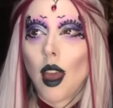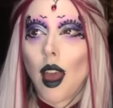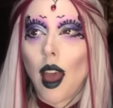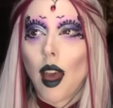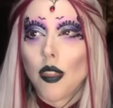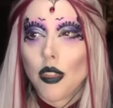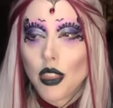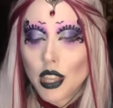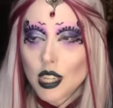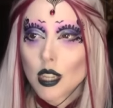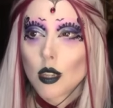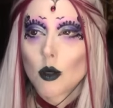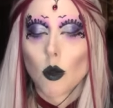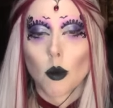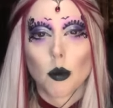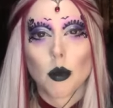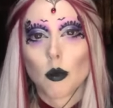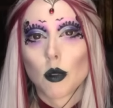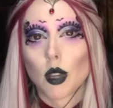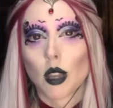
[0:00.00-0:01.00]
And this is what
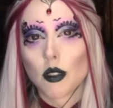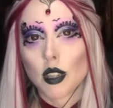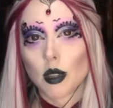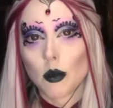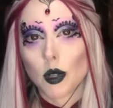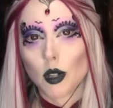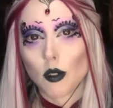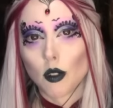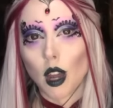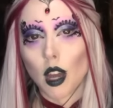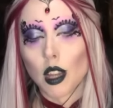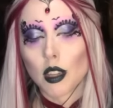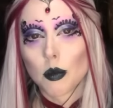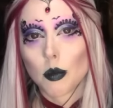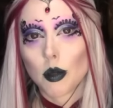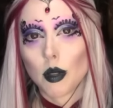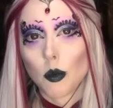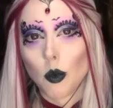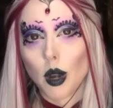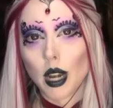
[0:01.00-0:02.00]
people don't seem to grasp
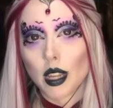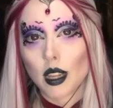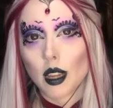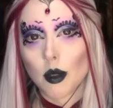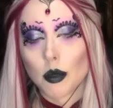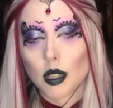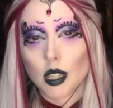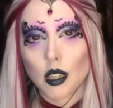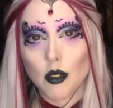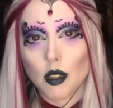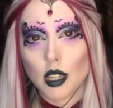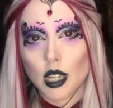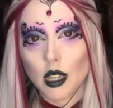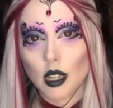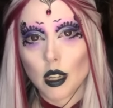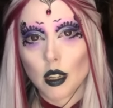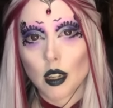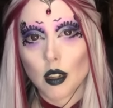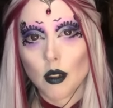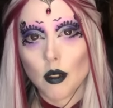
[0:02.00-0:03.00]
when it comes to
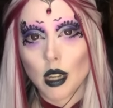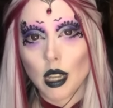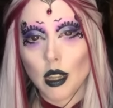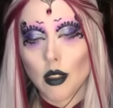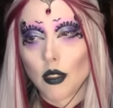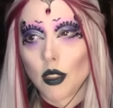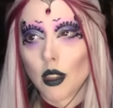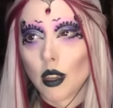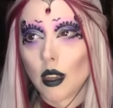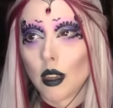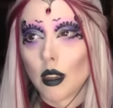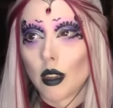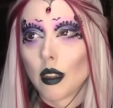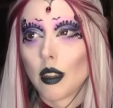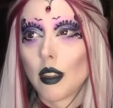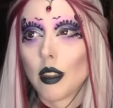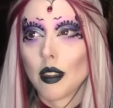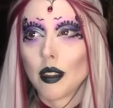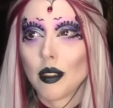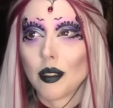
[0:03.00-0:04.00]
Eugenia Cooney, that
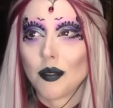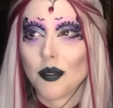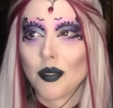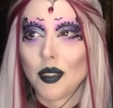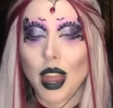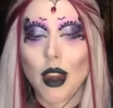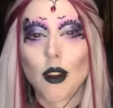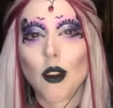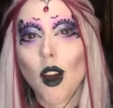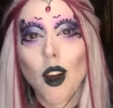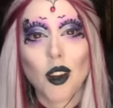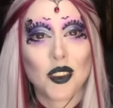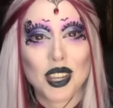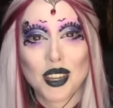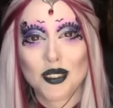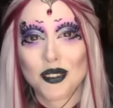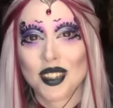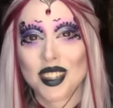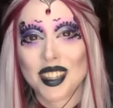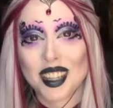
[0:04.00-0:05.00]
there are
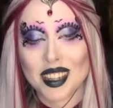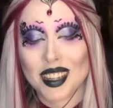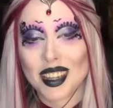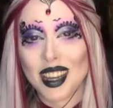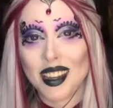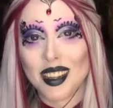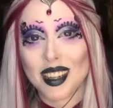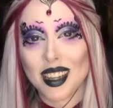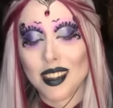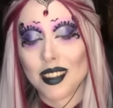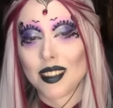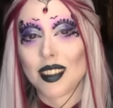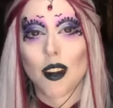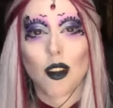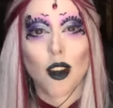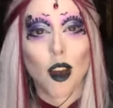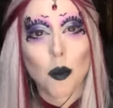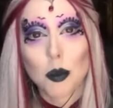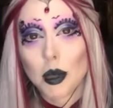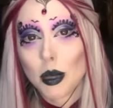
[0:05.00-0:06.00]
differences in EDs. There
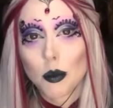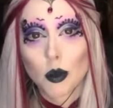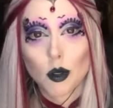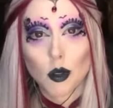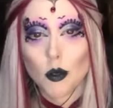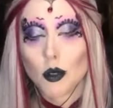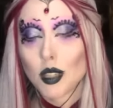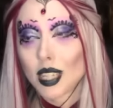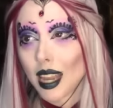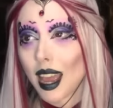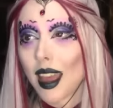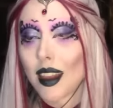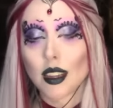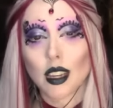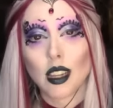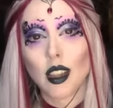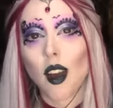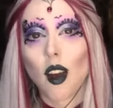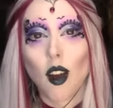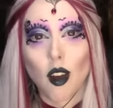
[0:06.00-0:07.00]
are people who
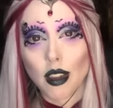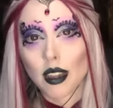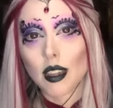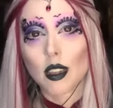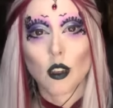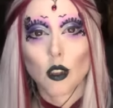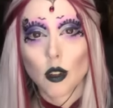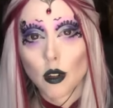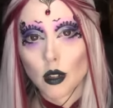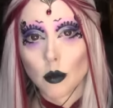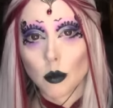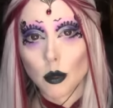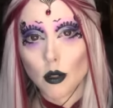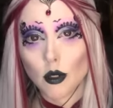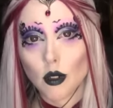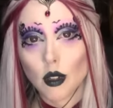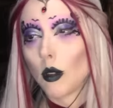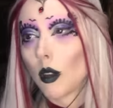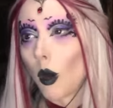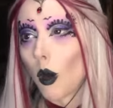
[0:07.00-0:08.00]
sadly are
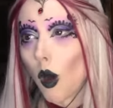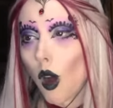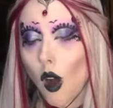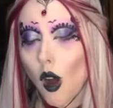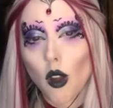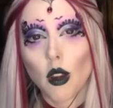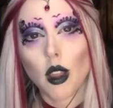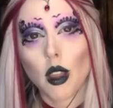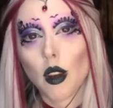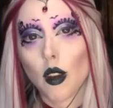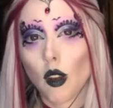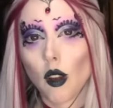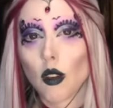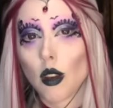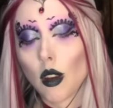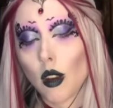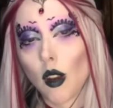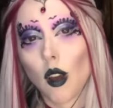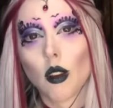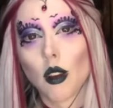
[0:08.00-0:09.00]
incurable, who go on and on
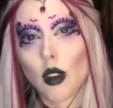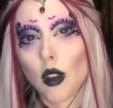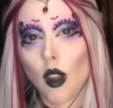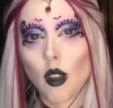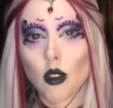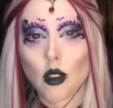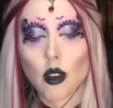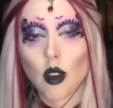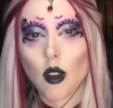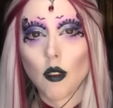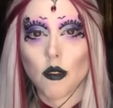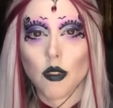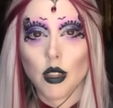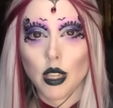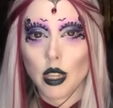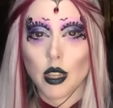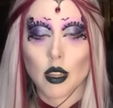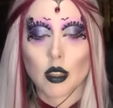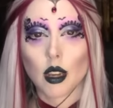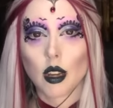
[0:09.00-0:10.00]
and on and on and on for
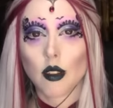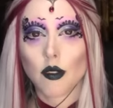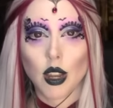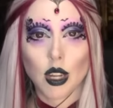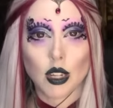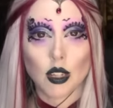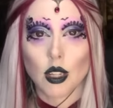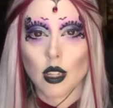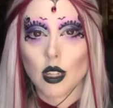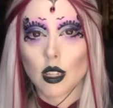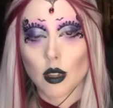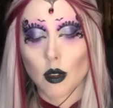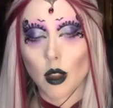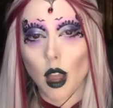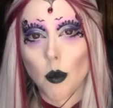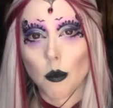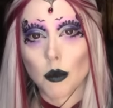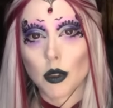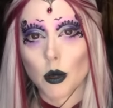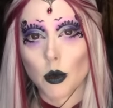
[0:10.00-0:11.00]
years and eventually
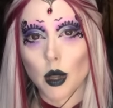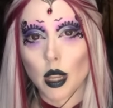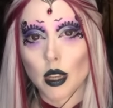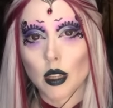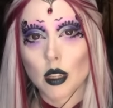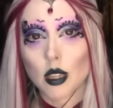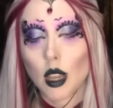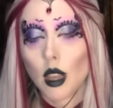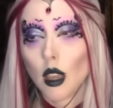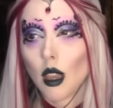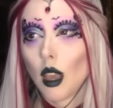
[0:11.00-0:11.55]
succumb to it.